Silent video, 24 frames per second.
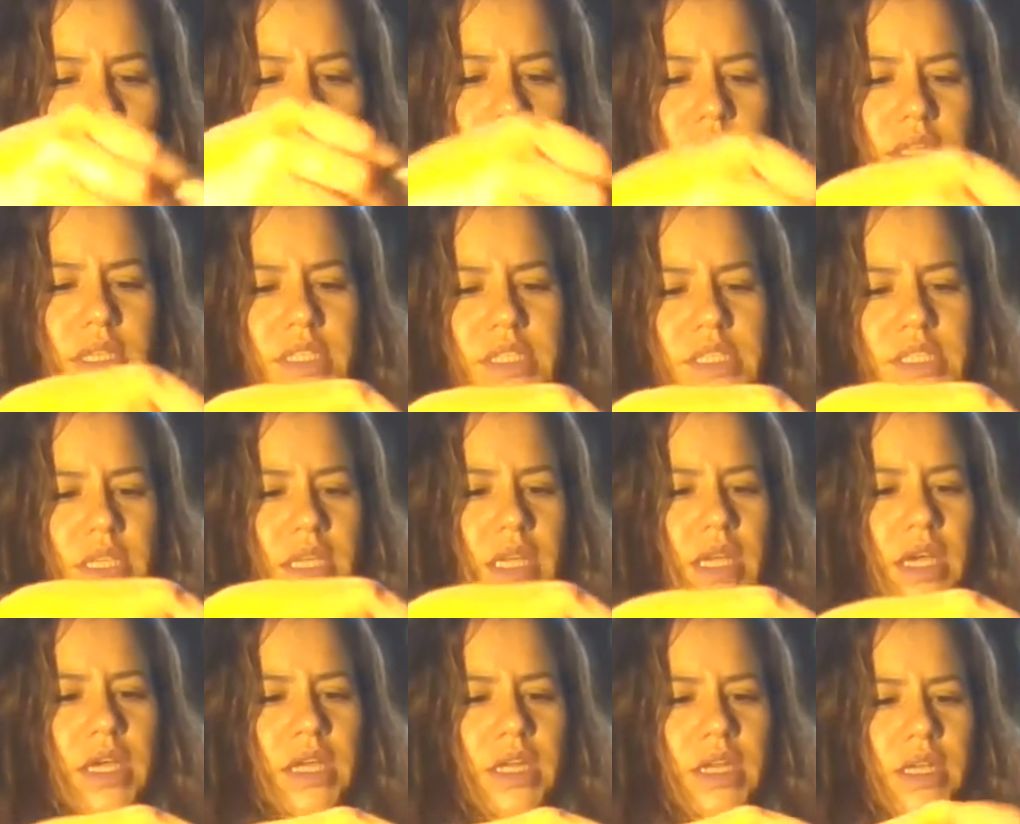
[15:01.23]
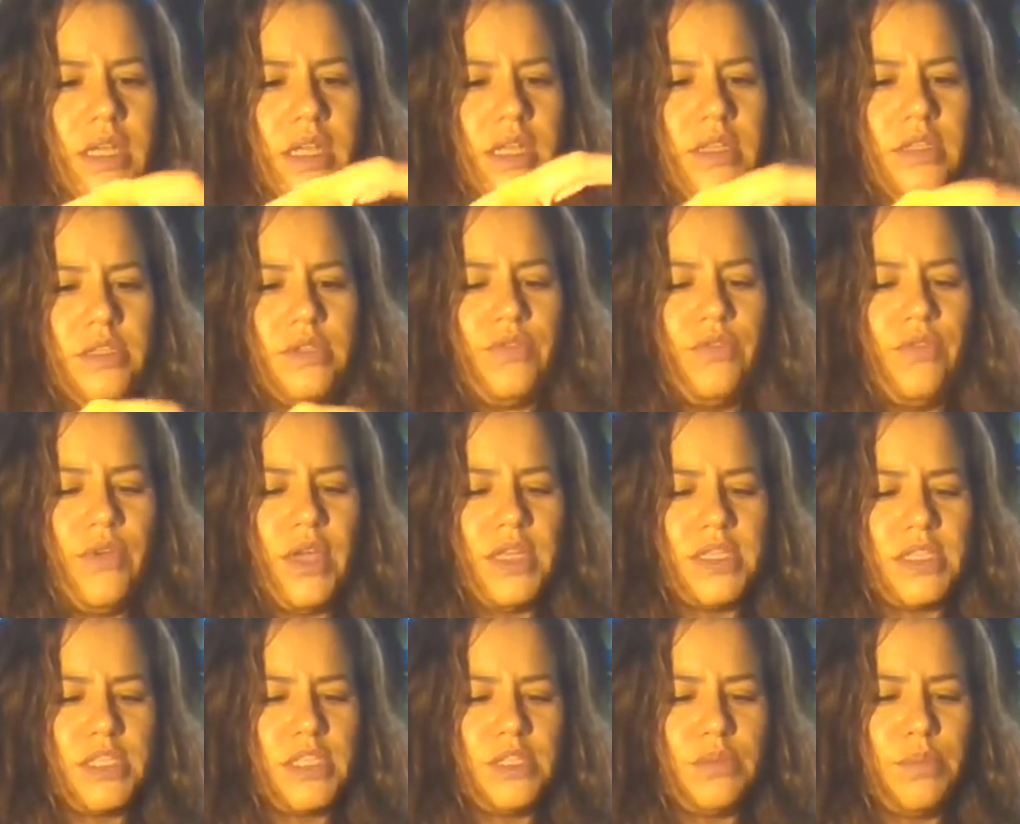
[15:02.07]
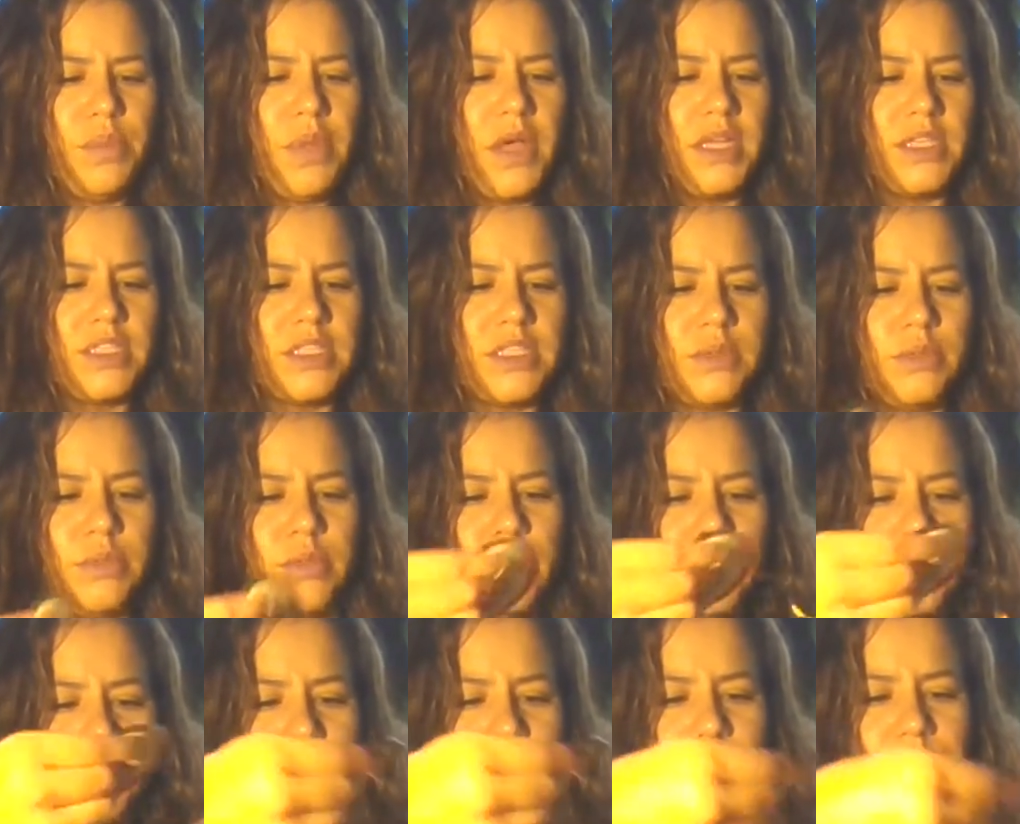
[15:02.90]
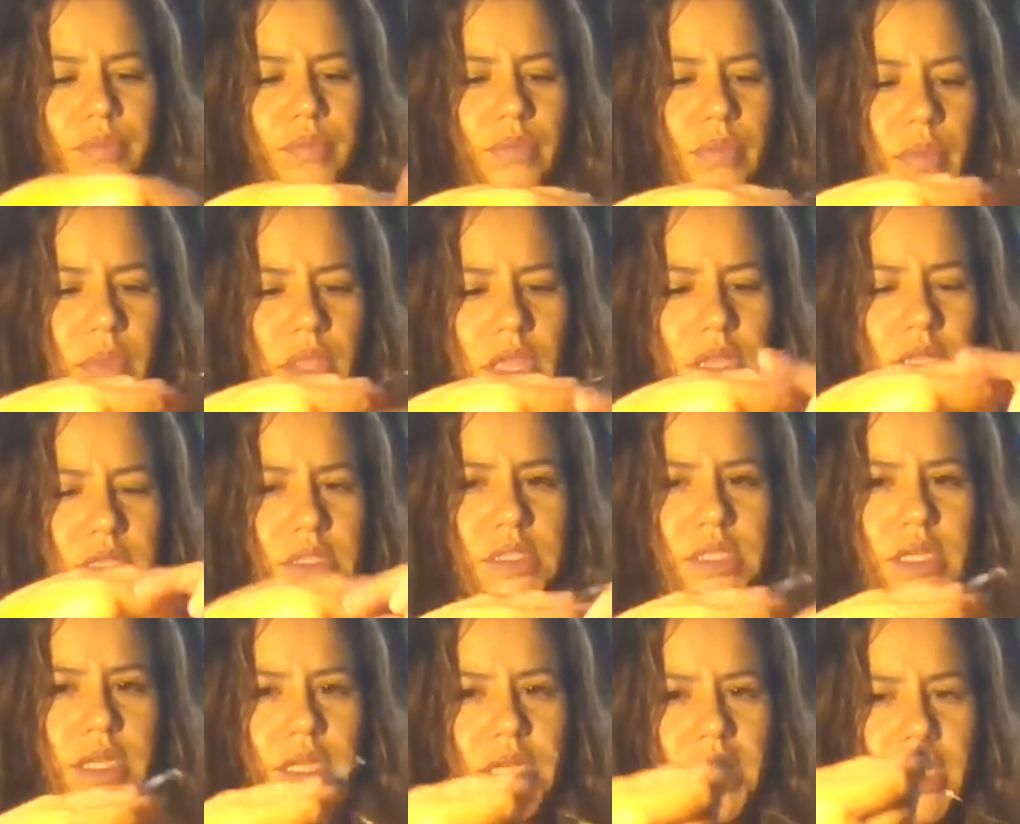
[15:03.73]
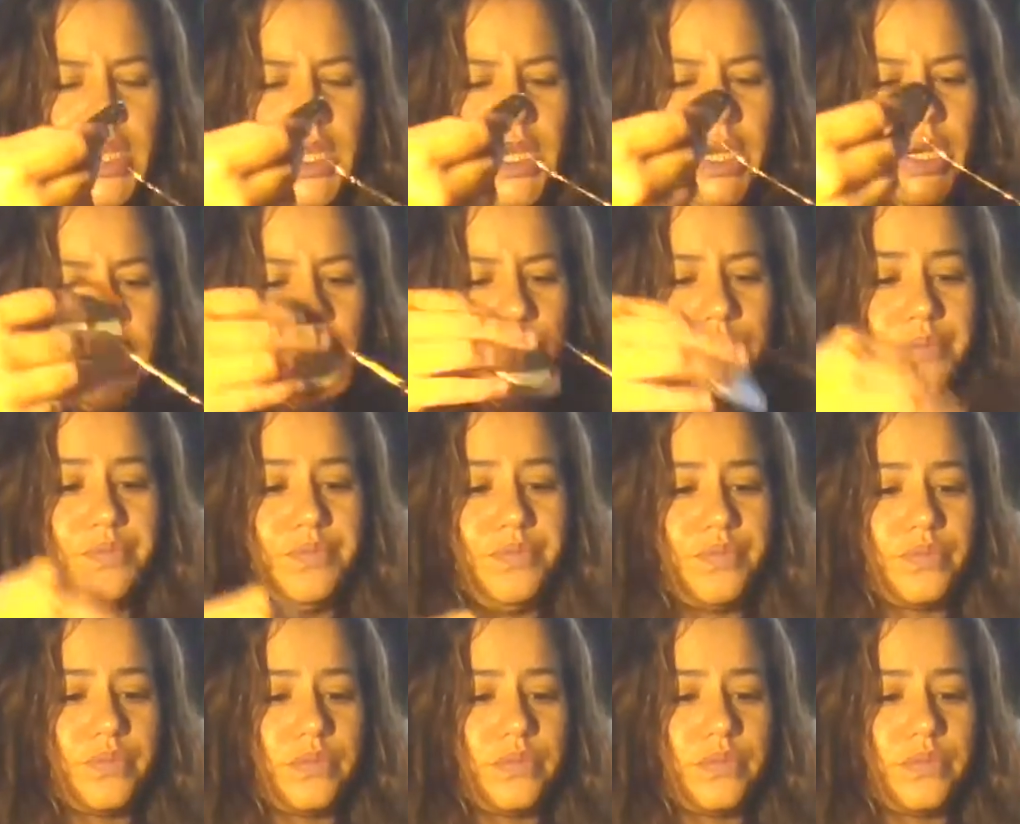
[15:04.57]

goal is to get it as fast as possible inside here.